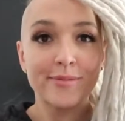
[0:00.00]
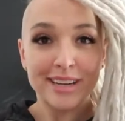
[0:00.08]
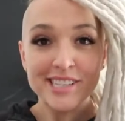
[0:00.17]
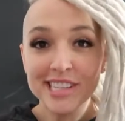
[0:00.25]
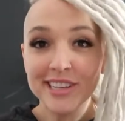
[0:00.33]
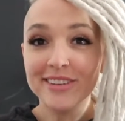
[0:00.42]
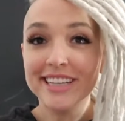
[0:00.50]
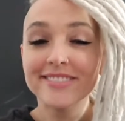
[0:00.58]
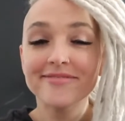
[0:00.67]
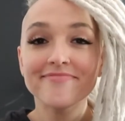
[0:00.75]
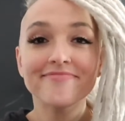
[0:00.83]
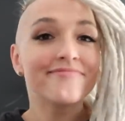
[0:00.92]
My
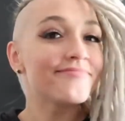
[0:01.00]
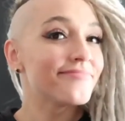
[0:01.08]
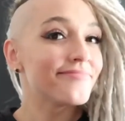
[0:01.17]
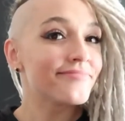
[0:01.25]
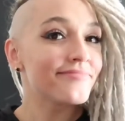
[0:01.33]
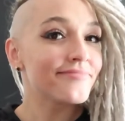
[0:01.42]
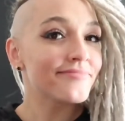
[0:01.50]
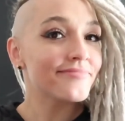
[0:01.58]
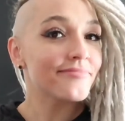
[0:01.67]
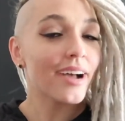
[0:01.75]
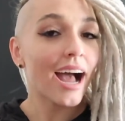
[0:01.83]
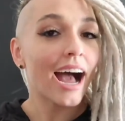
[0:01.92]
secret?
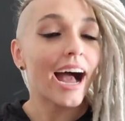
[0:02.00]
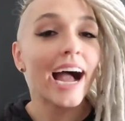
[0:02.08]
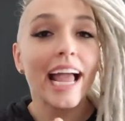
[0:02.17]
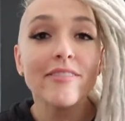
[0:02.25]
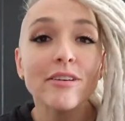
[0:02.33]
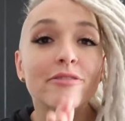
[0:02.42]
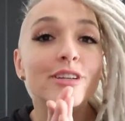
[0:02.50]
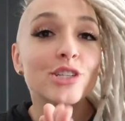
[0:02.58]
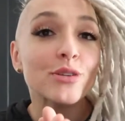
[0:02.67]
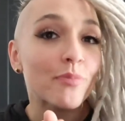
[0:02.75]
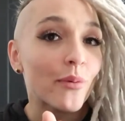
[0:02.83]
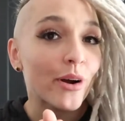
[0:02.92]
I have a
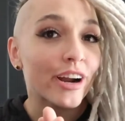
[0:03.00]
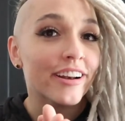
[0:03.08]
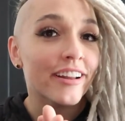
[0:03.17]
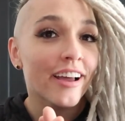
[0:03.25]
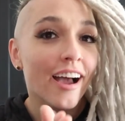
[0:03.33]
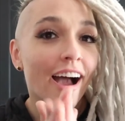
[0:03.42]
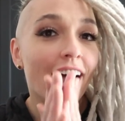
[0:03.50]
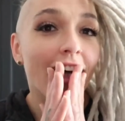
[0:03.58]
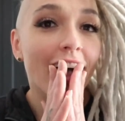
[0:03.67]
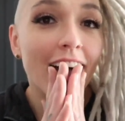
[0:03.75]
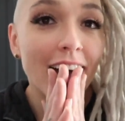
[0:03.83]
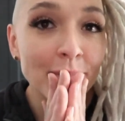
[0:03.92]
vision board
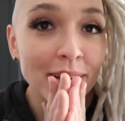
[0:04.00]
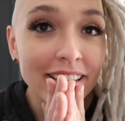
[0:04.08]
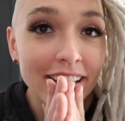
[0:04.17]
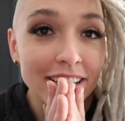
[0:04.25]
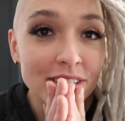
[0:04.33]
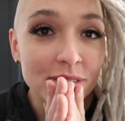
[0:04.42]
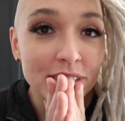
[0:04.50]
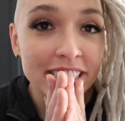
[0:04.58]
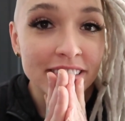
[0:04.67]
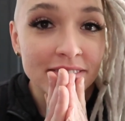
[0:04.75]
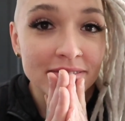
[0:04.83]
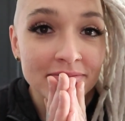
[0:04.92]
on my lock
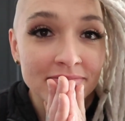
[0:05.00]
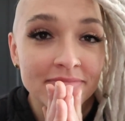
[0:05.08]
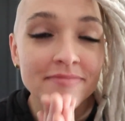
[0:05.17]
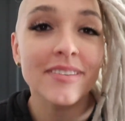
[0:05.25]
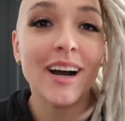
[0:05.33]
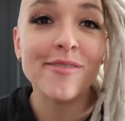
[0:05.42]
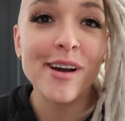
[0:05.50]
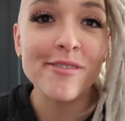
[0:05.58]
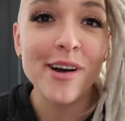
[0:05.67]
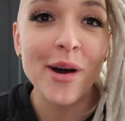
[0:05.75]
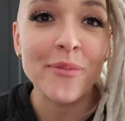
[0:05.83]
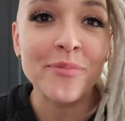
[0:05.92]
screen of my
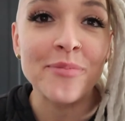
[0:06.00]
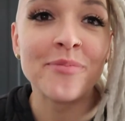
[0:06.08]
phone.